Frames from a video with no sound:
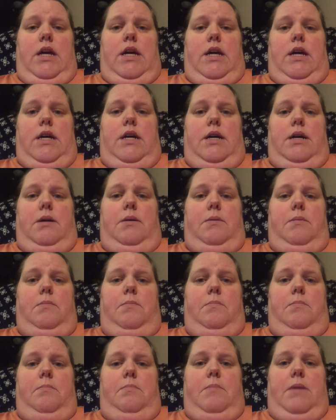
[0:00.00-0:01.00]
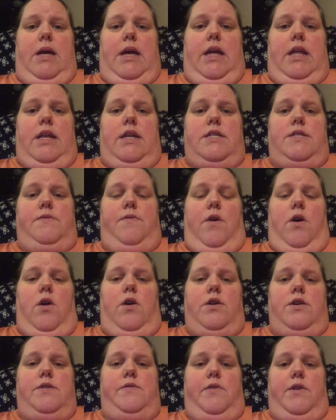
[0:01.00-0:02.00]
And as far
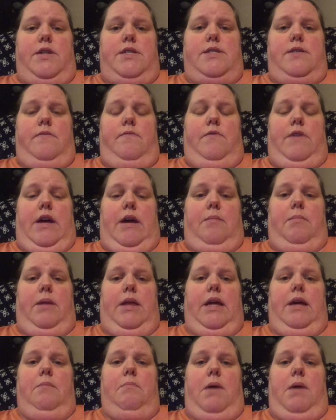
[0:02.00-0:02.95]
as friends and family,